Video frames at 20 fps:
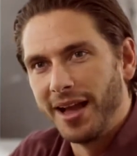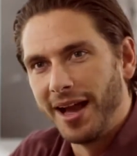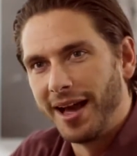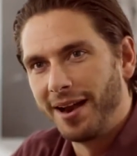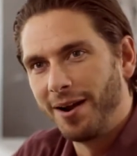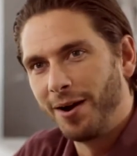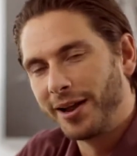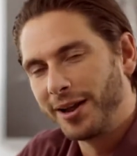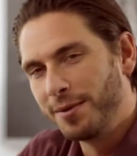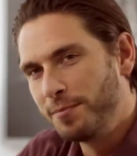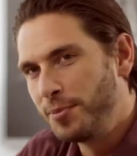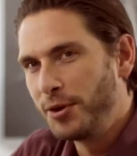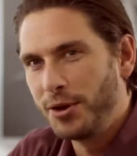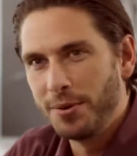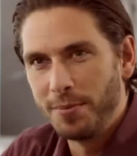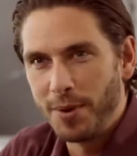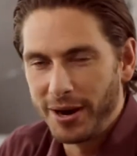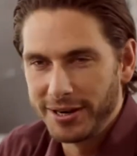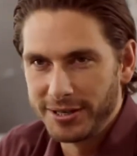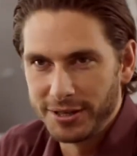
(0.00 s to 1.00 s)
And I can put
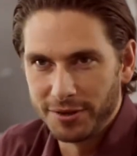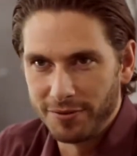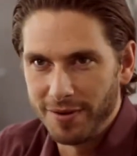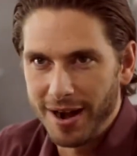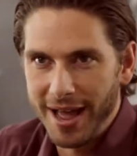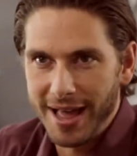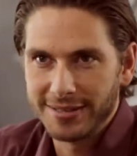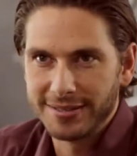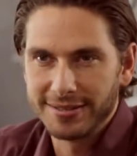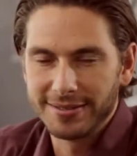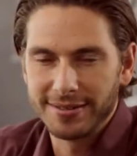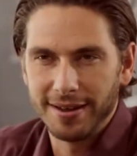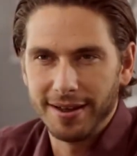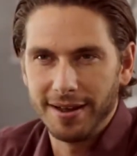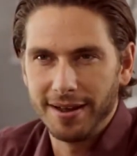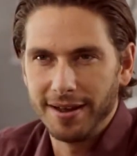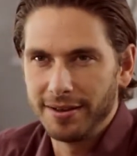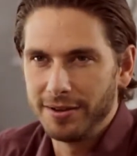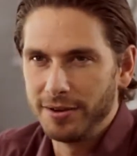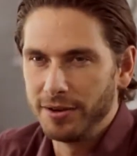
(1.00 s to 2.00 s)
your mind at rest.
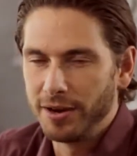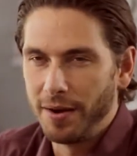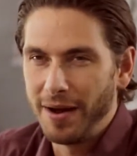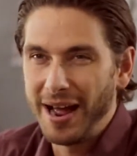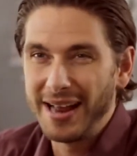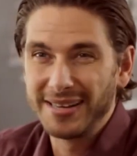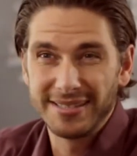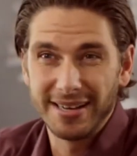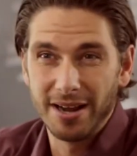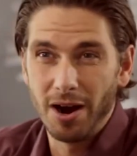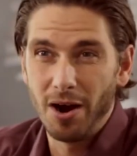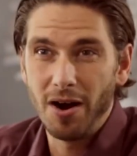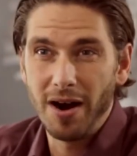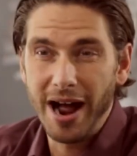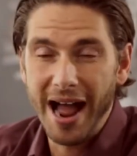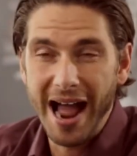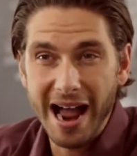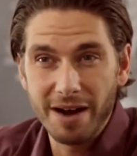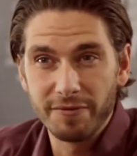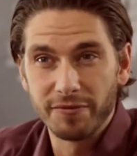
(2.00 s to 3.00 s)
Actually
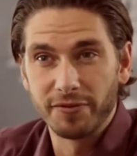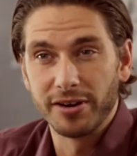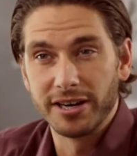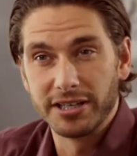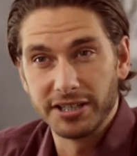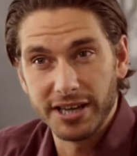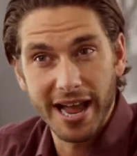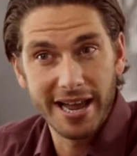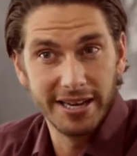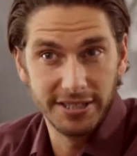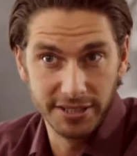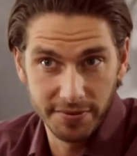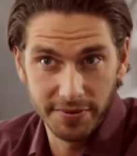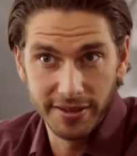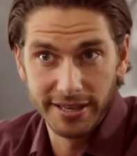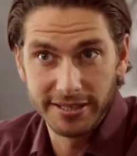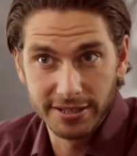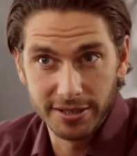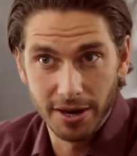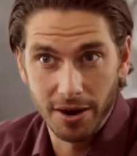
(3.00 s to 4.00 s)
our average age at
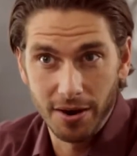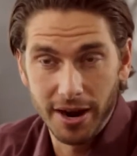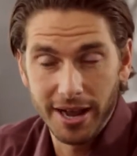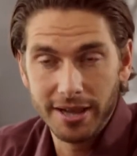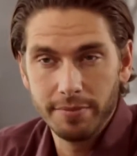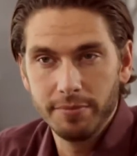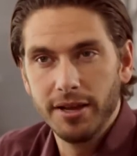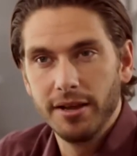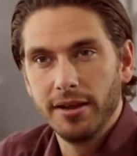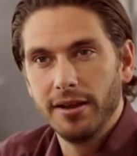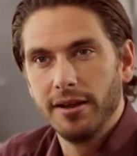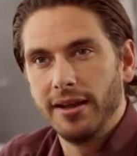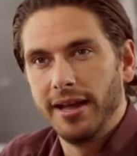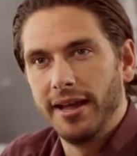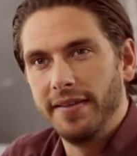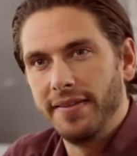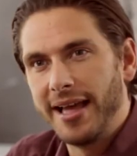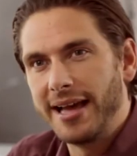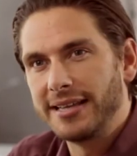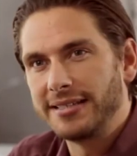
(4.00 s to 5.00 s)
this time
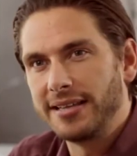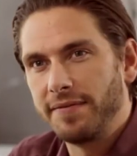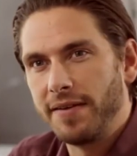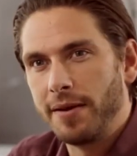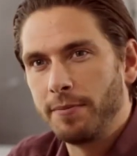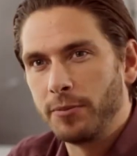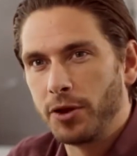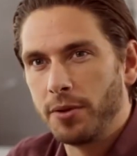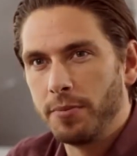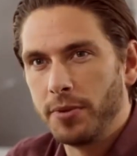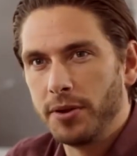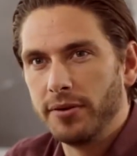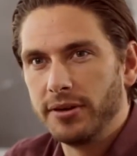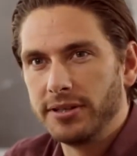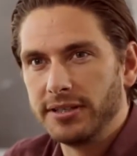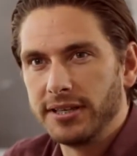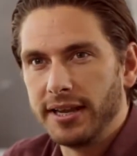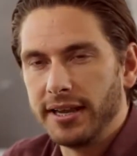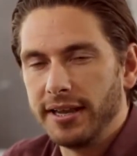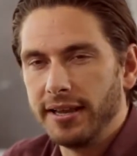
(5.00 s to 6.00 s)
in the SFM
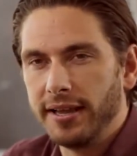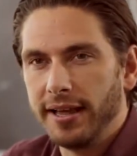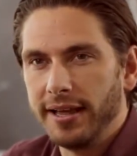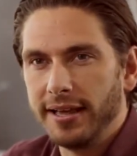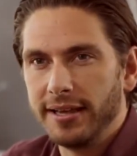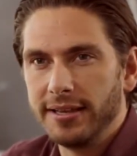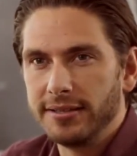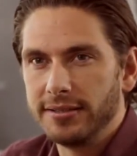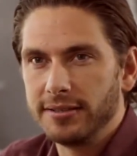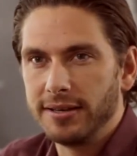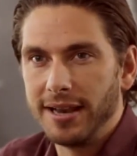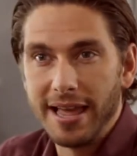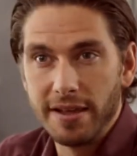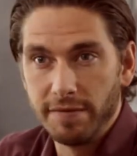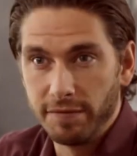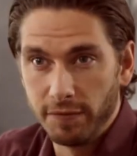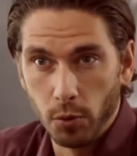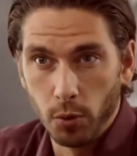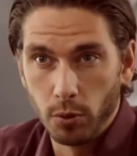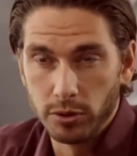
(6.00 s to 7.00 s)
community is
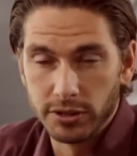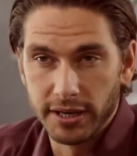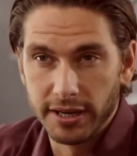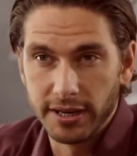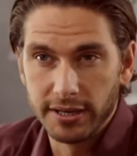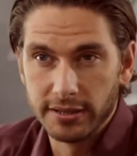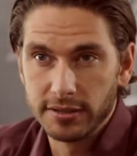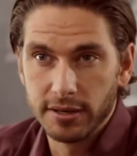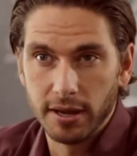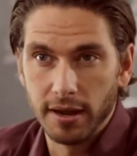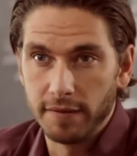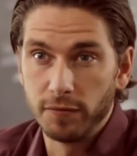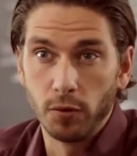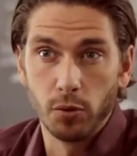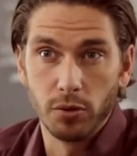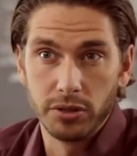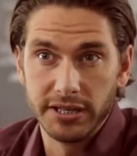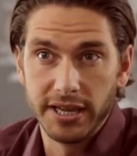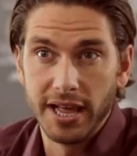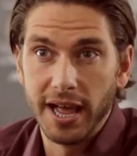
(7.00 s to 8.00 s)
late 40s,
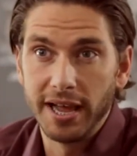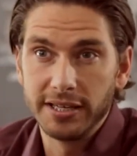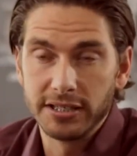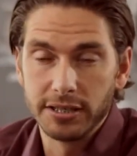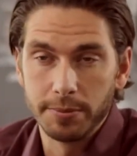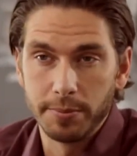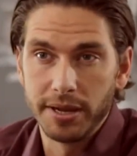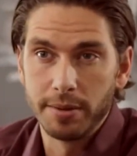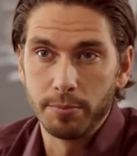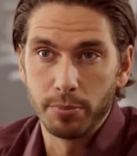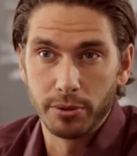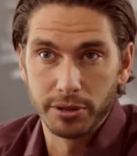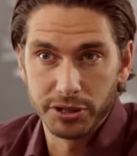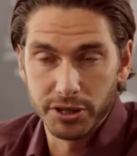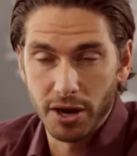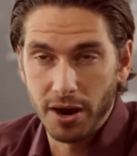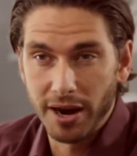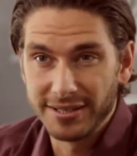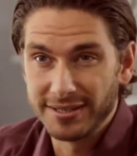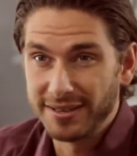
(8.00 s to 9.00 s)
48 to be
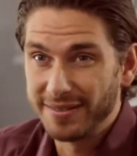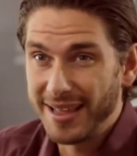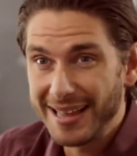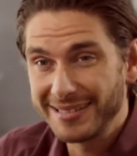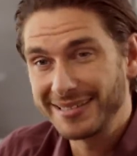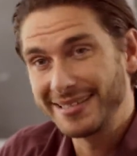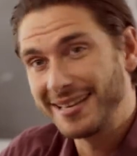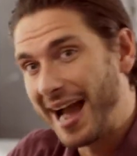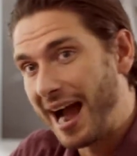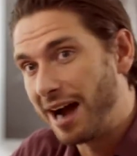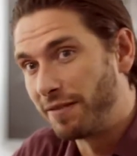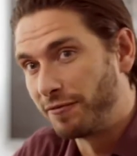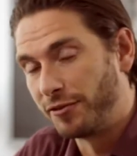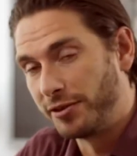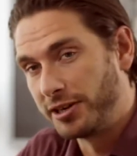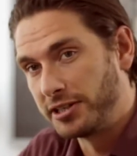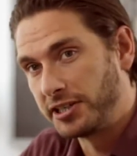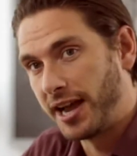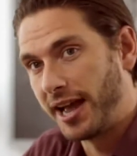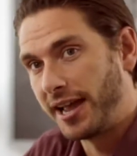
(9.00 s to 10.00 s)
precise, and that's the
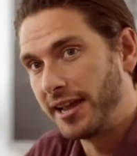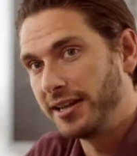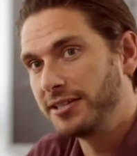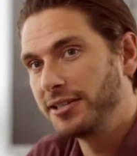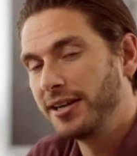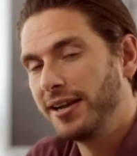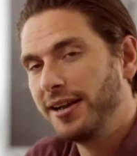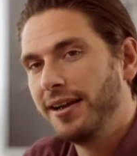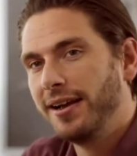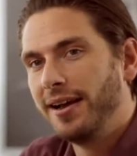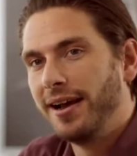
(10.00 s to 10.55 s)
average age.